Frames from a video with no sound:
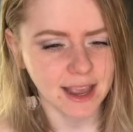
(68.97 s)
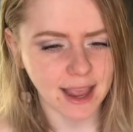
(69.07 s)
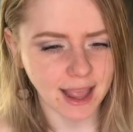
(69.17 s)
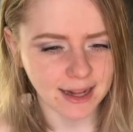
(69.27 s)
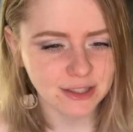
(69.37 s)

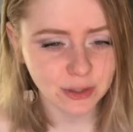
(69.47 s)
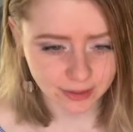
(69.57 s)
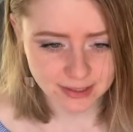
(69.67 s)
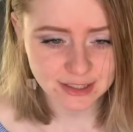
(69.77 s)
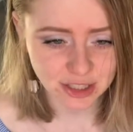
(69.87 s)
And you
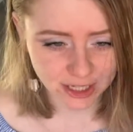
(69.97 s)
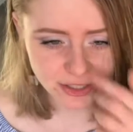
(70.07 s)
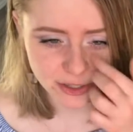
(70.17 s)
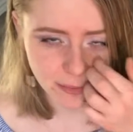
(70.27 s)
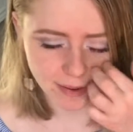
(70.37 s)
can
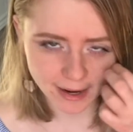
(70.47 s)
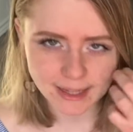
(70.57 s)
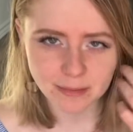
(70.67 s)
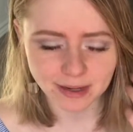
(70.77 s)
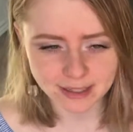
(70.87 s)
change their
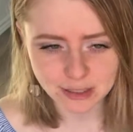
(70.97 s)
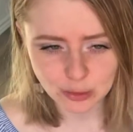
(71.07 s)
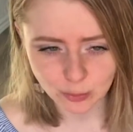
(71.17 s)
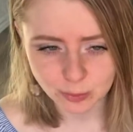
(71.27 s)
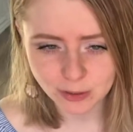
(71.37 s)
mind, but you will